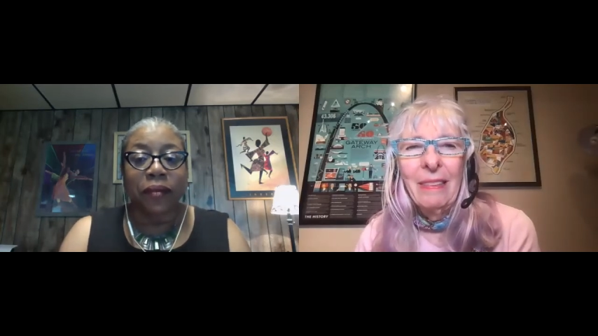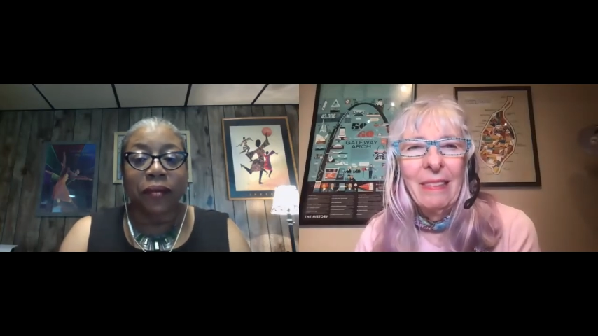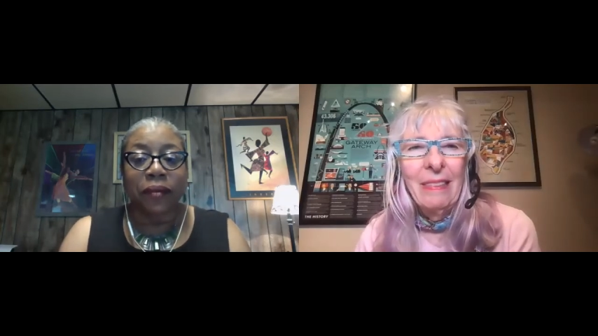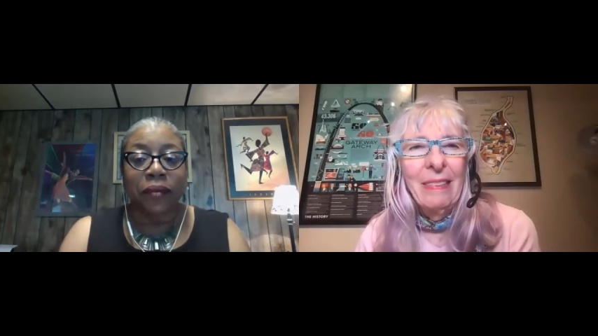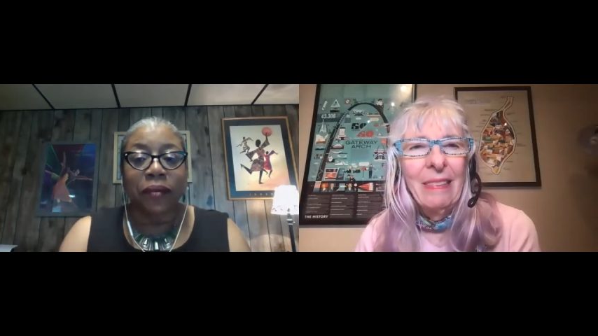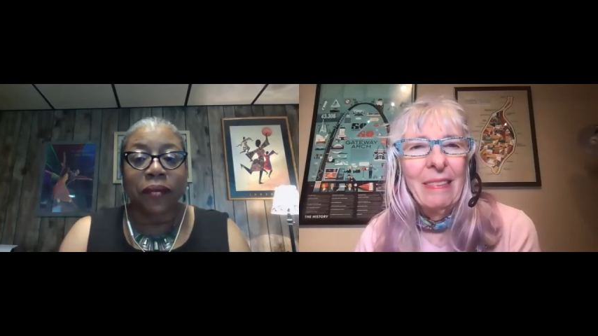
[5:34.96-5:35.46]

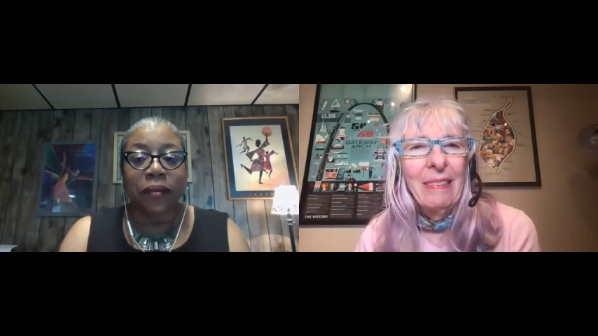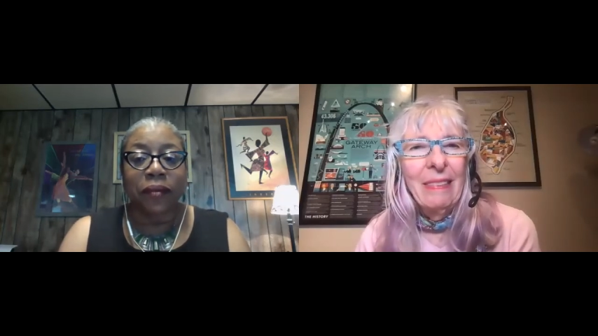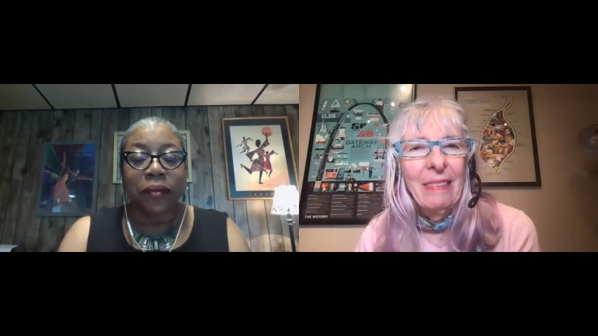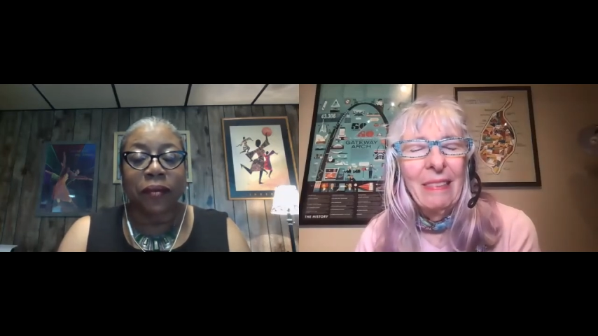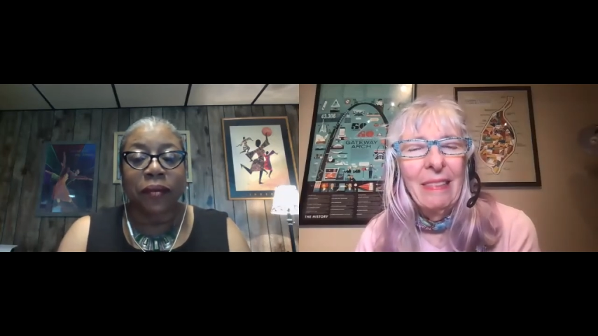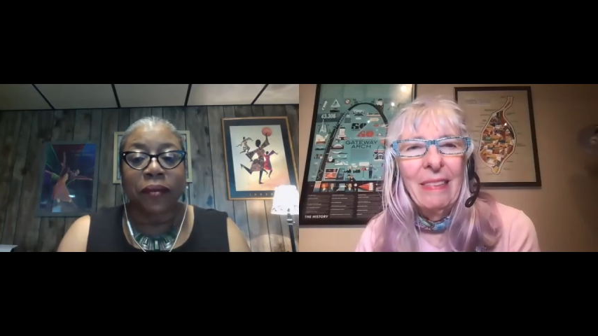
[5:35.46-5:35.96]

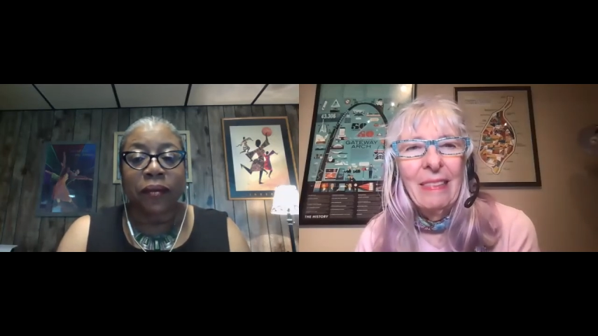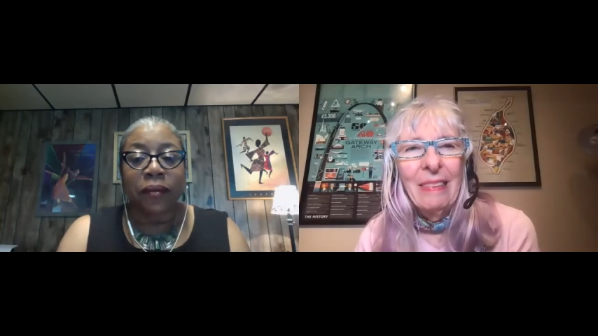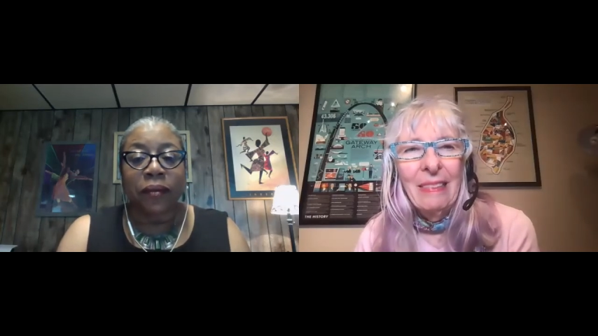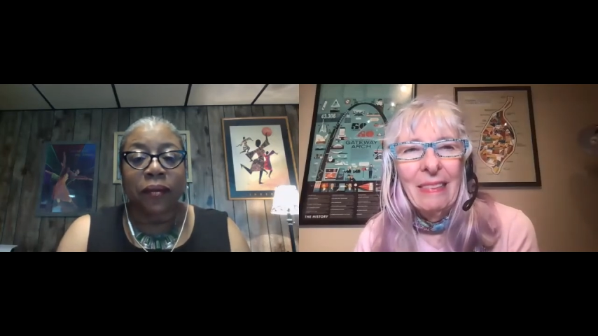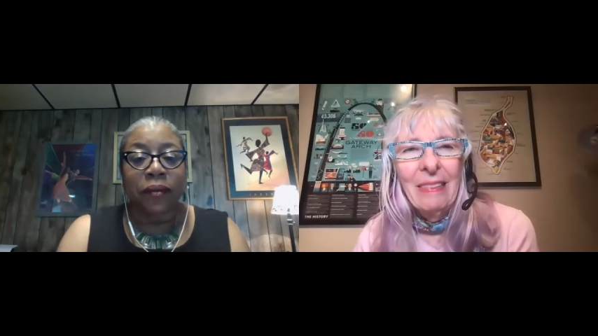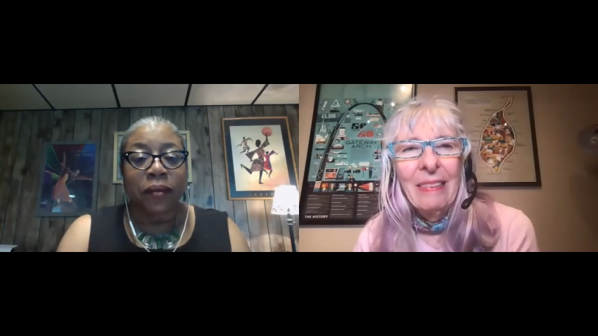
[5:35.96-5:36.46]

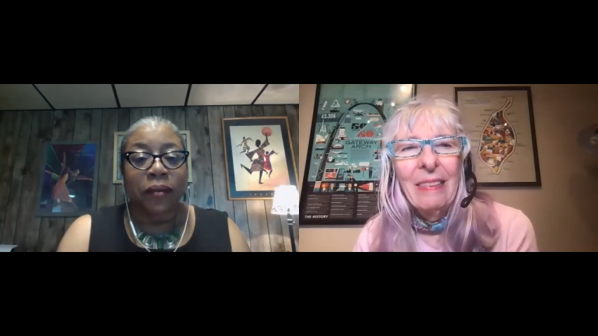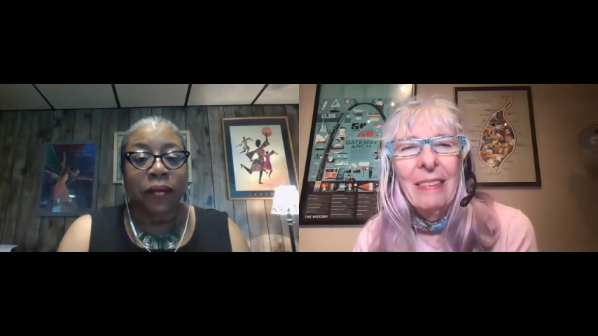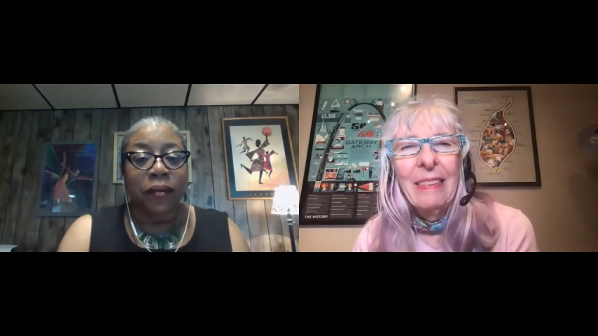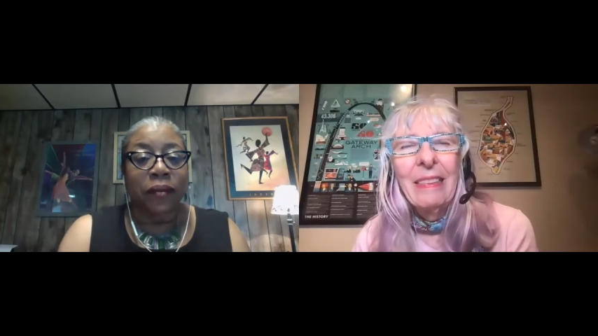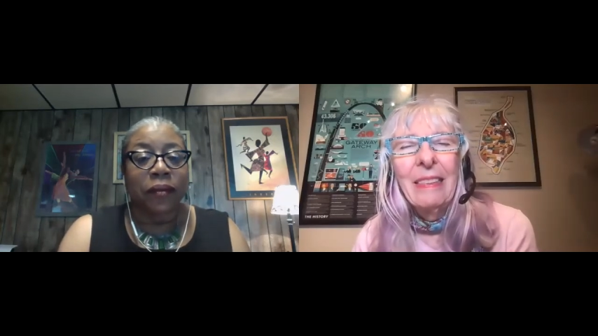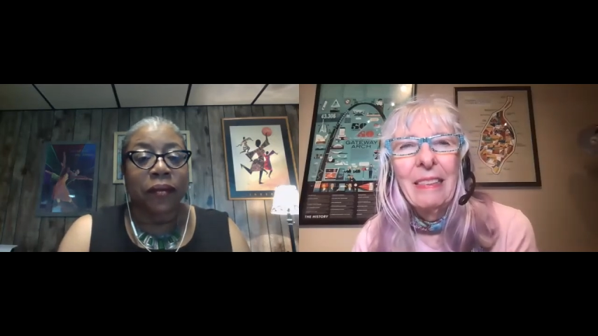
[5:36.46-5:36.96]

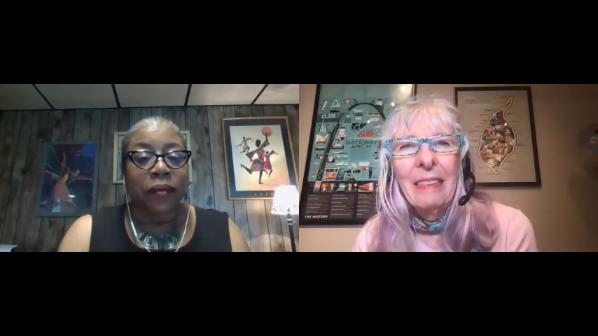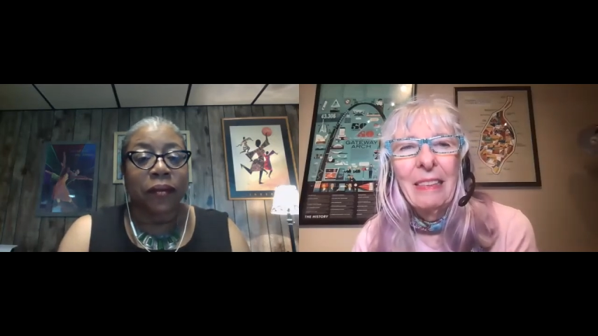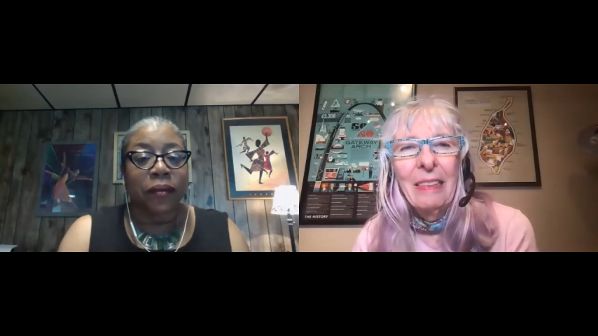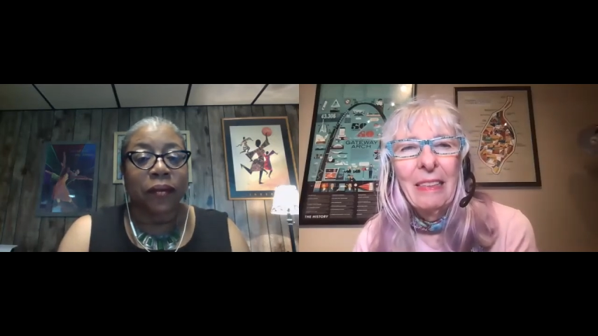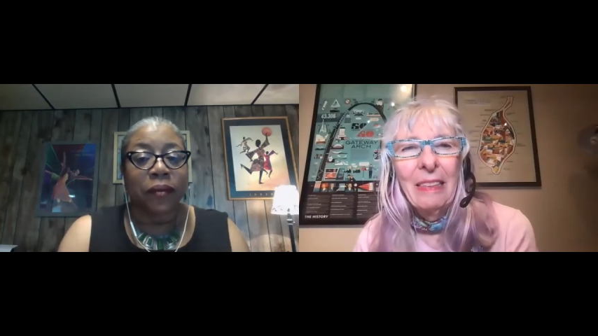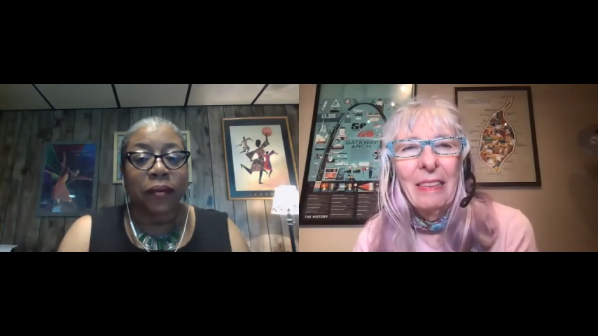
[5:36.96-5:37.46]

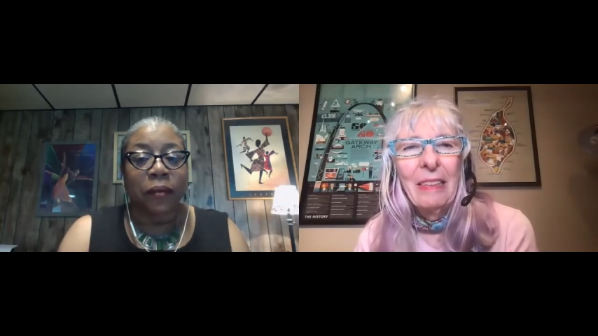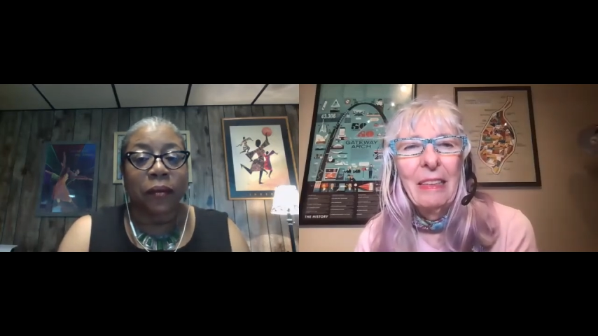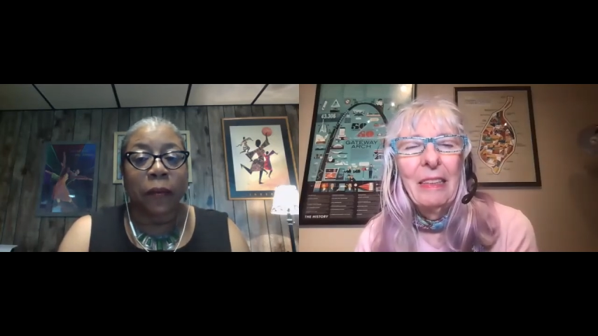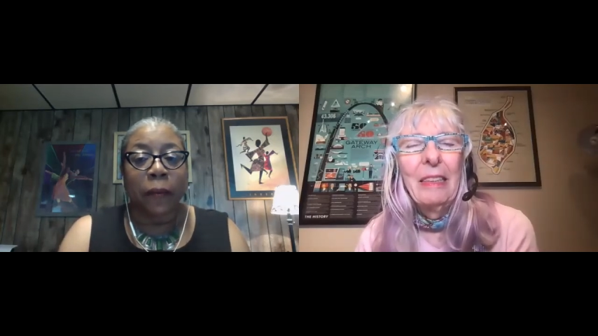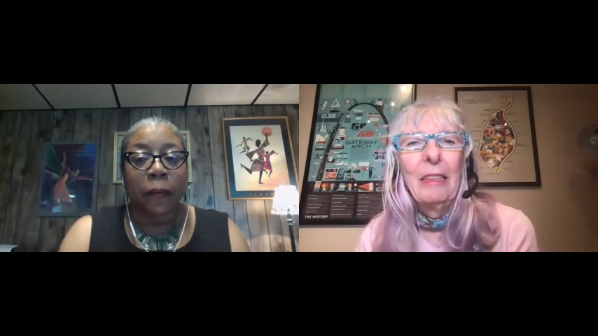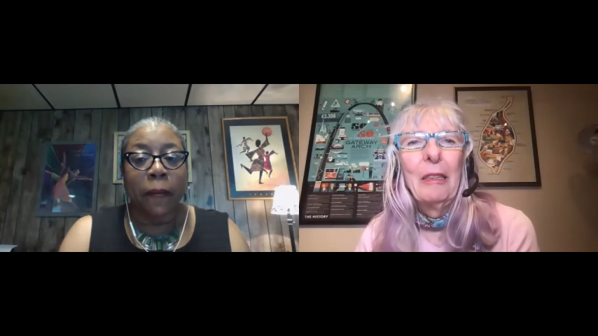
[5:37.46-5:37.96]
[no speech]